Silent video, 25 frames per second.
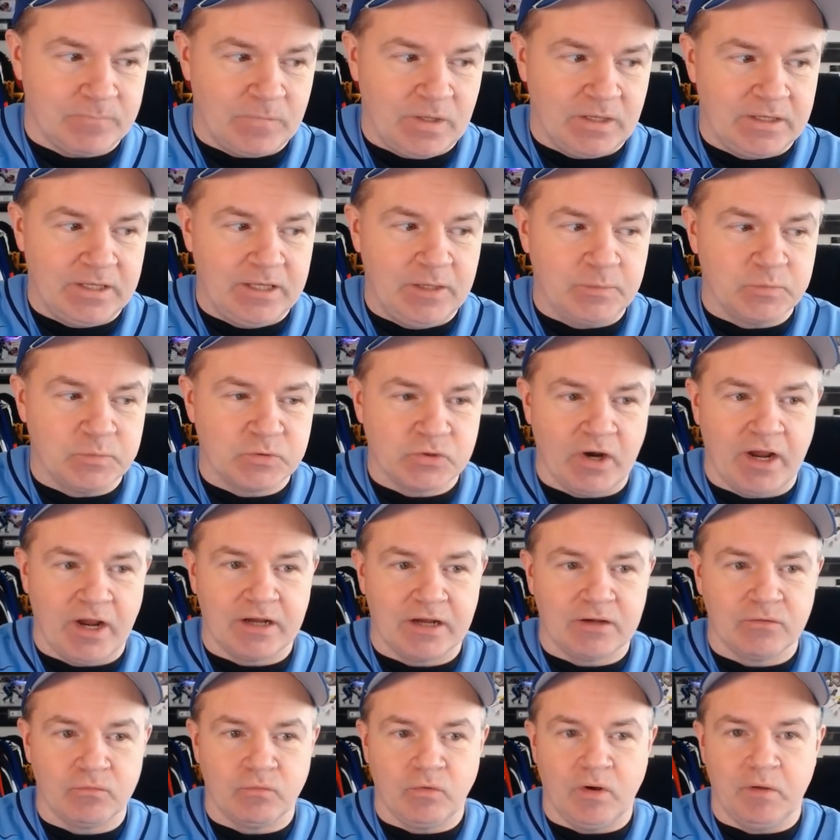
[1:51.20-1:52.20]
keep track
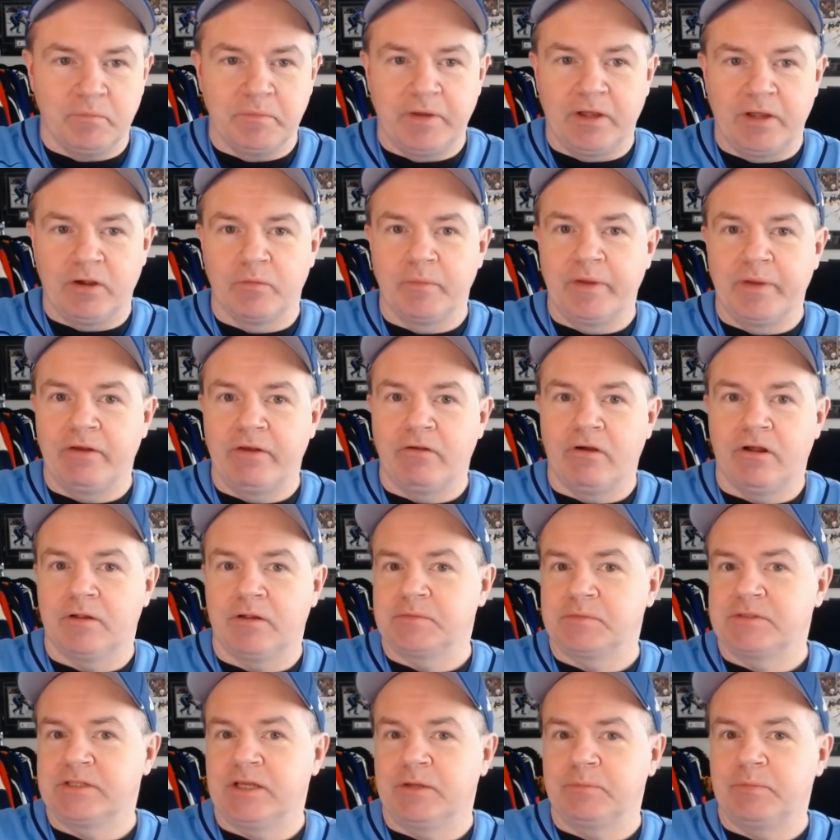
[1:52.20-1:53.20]
of what may or may not
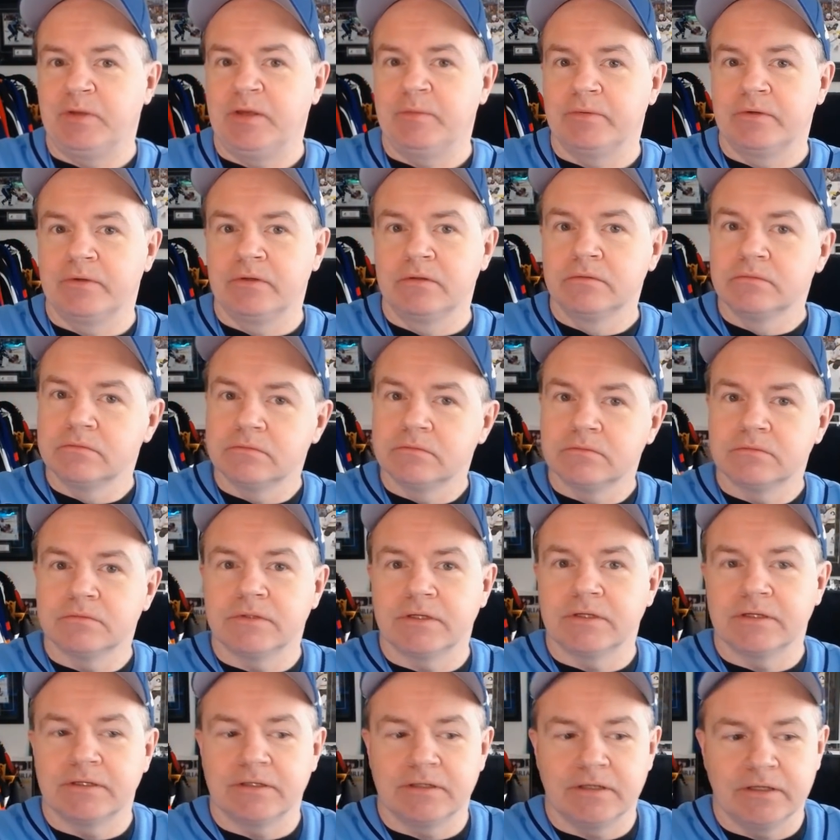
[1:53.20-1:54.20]
upset people.
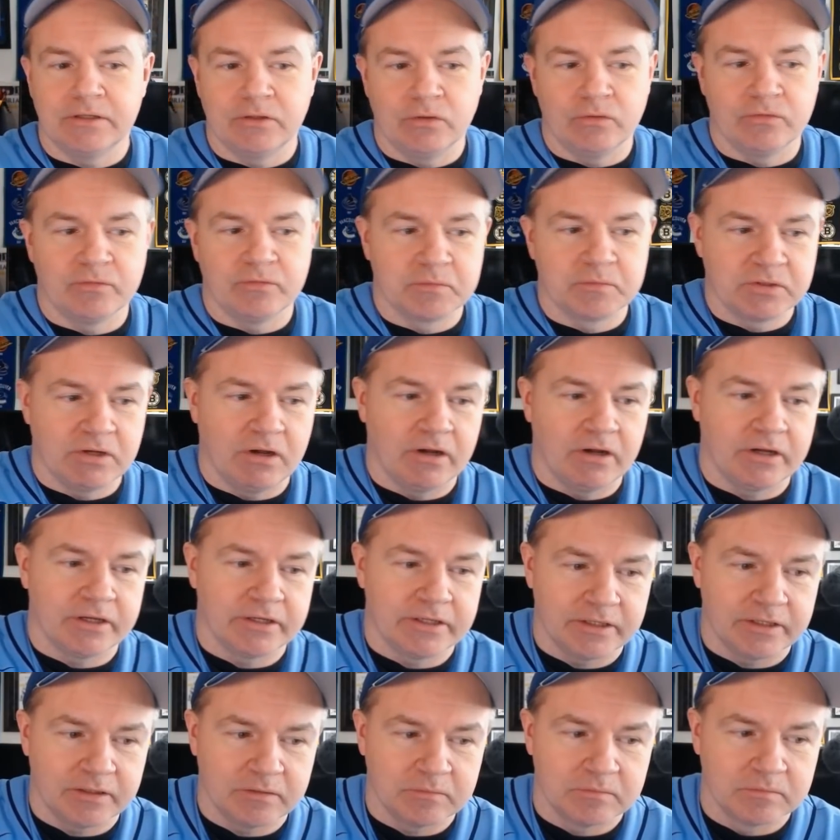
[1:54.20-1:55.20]
I know from talking
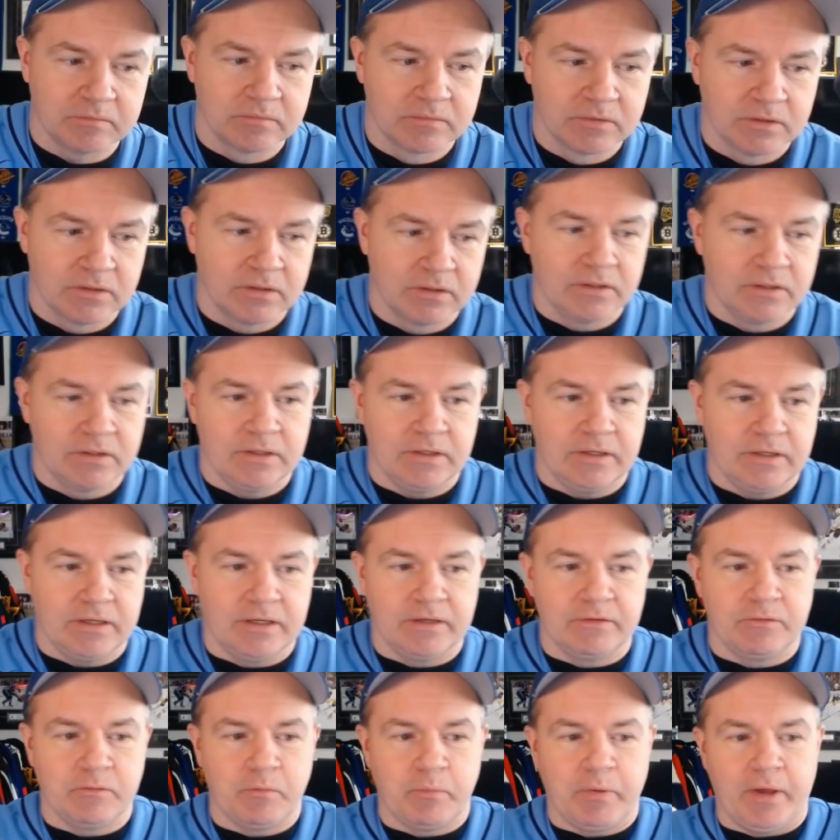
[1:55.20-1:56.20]
to him
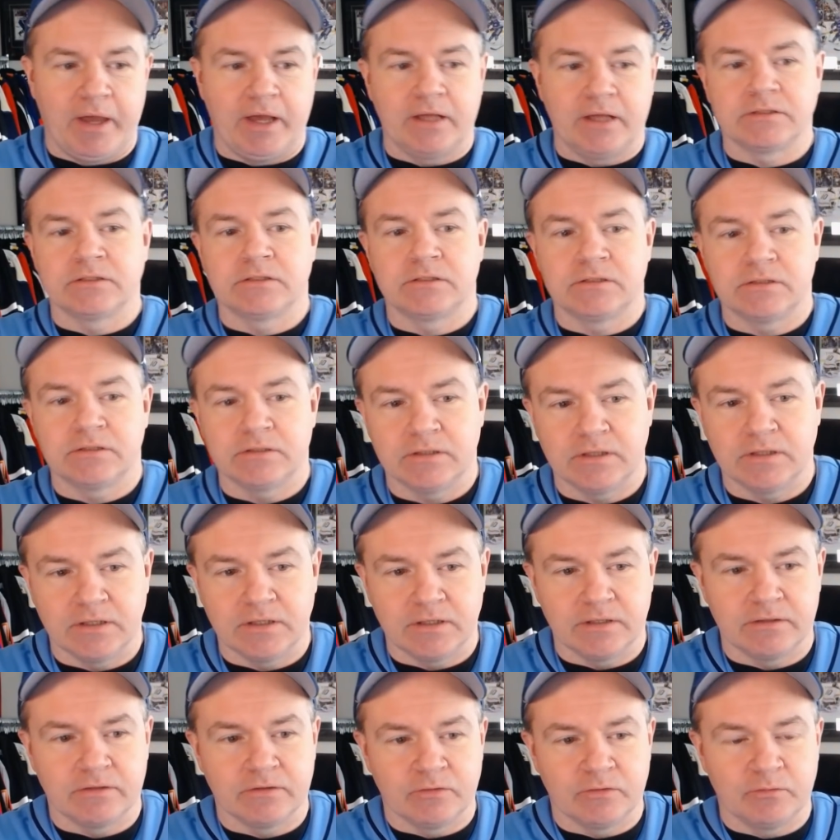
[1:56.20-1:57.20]
in the past,
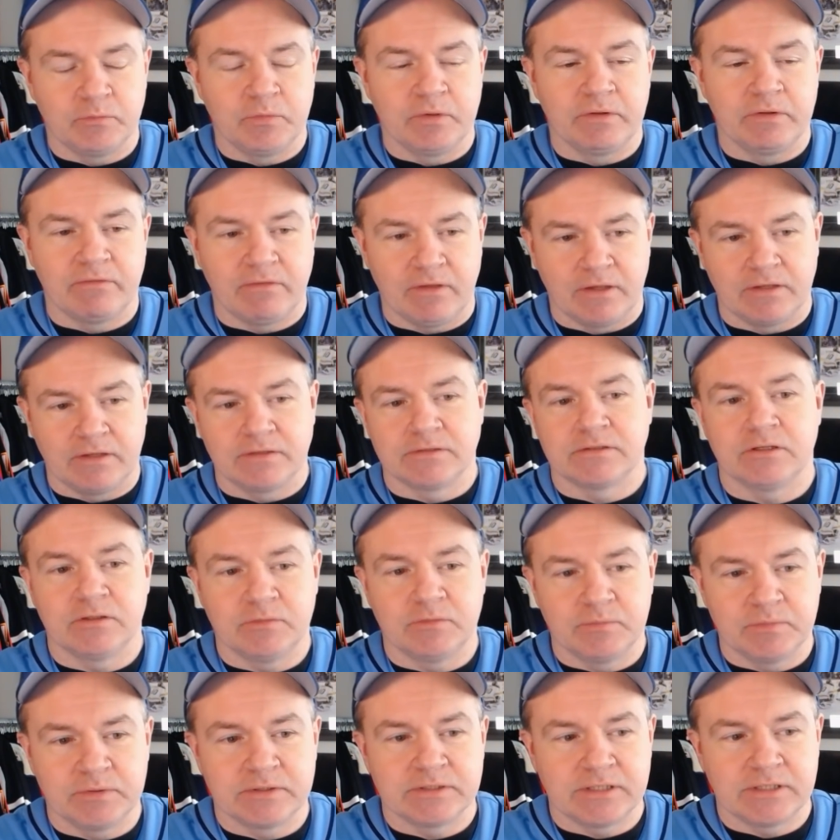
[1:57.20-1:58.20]
there have been things that
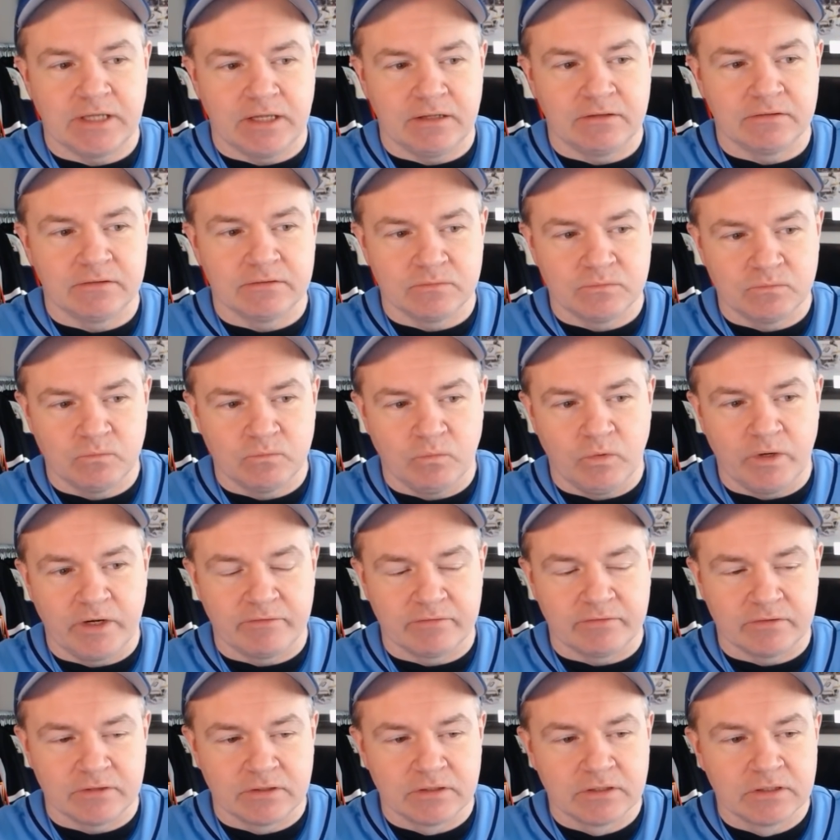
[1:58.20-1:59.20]
have been said and
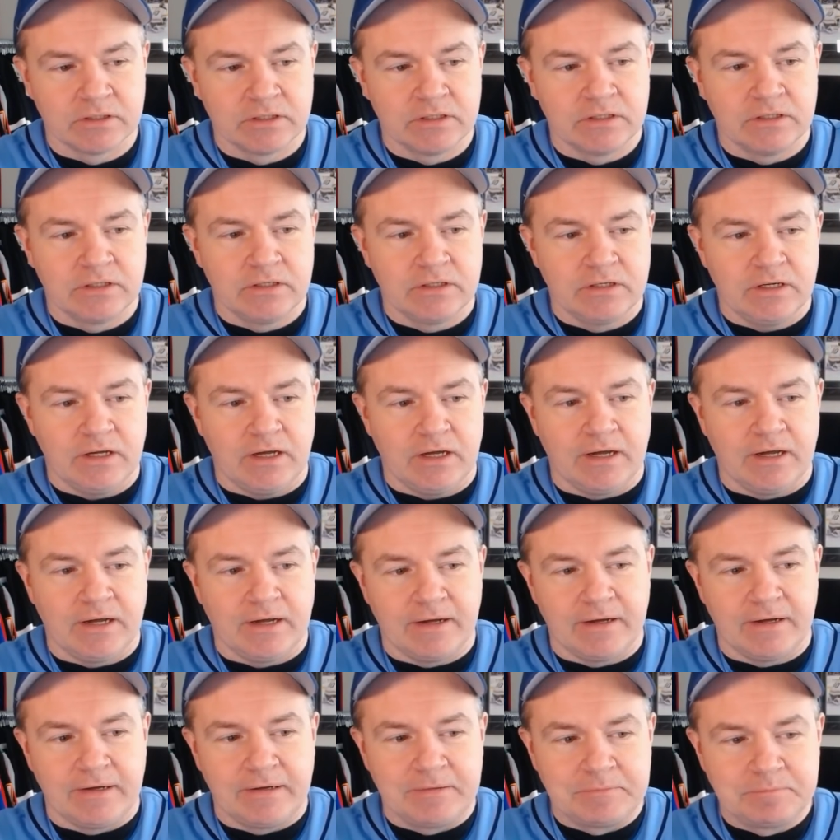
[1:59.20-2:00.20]
whatever.
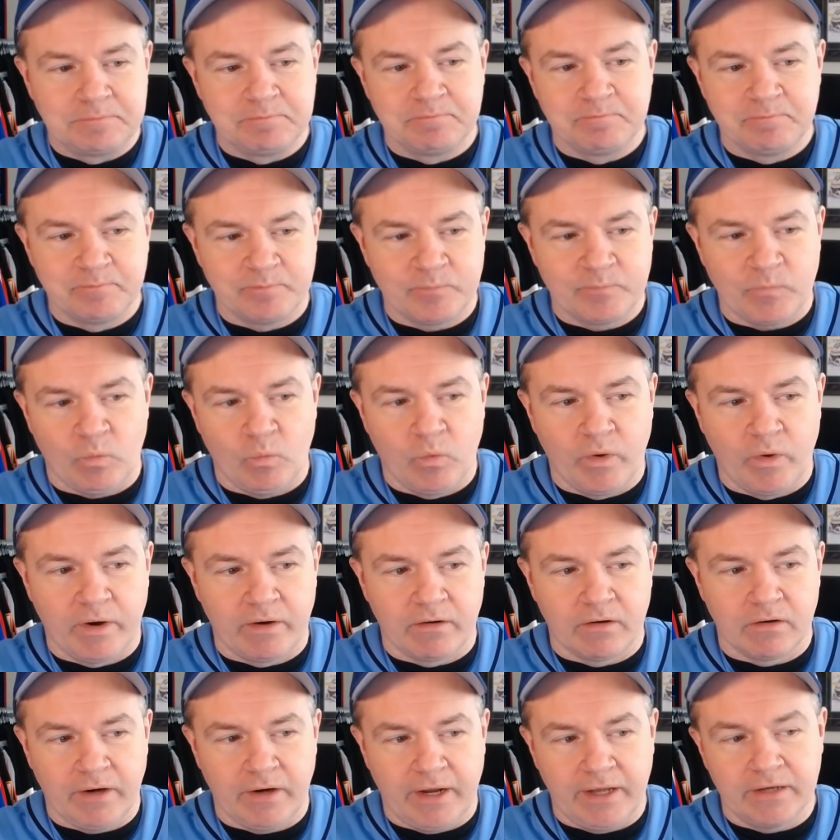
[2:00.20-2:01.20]
And
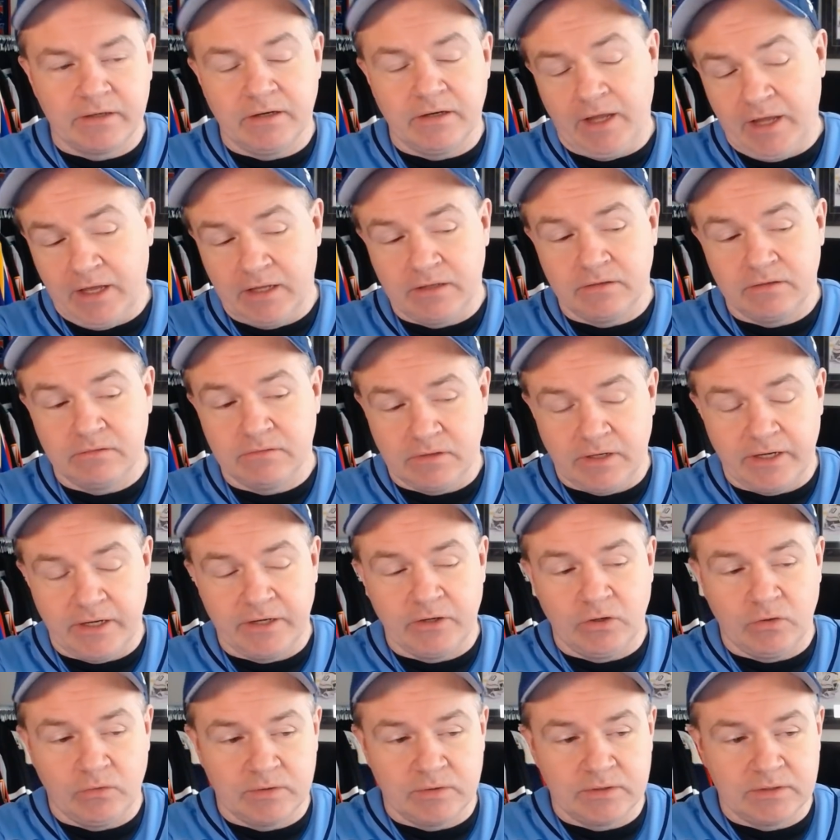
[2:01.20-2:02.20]
I
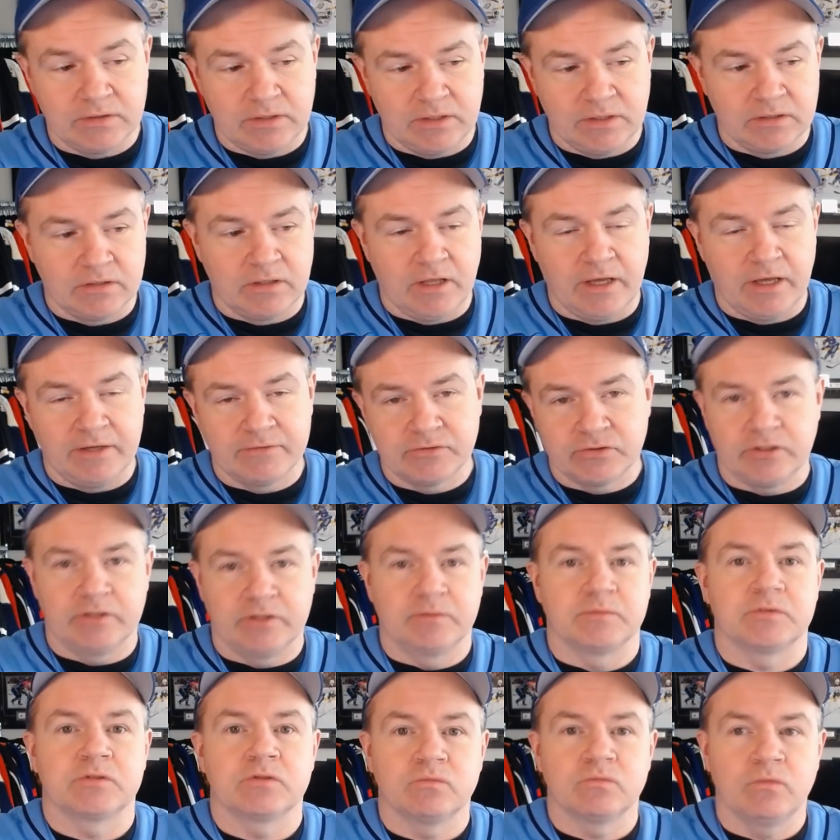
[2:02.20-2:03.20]
know in live
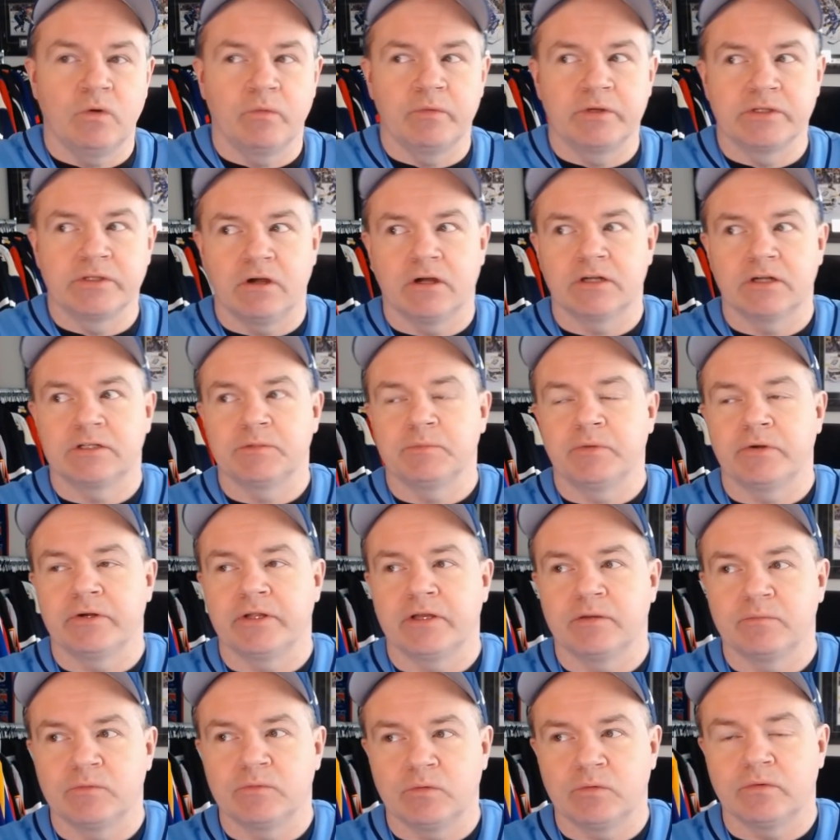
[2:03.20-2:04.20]
streams when we talked about
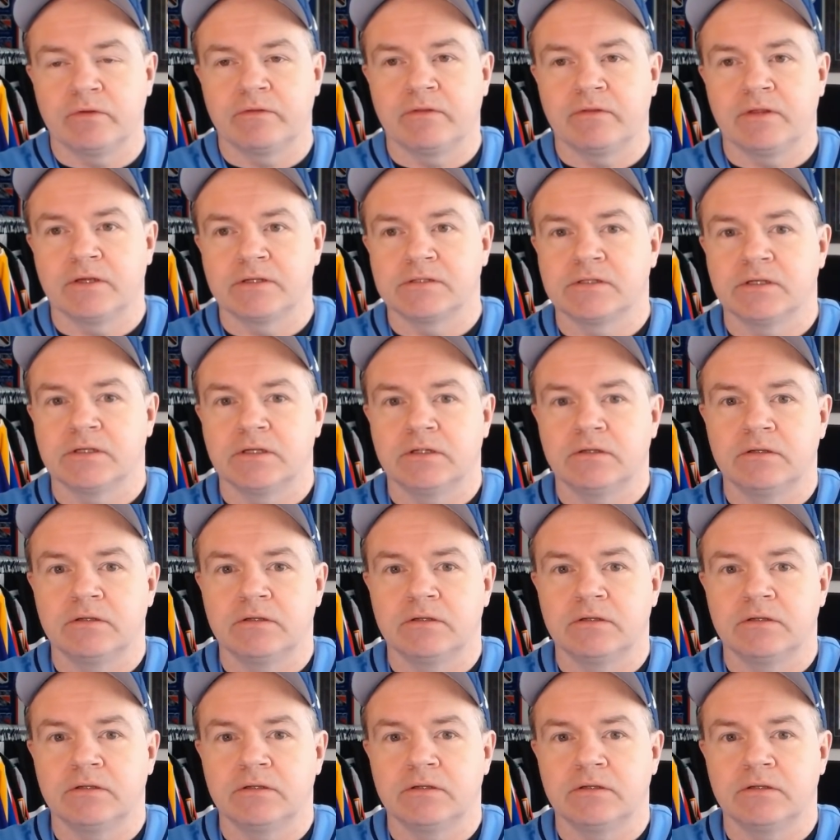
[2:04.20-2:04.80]
him, there were things that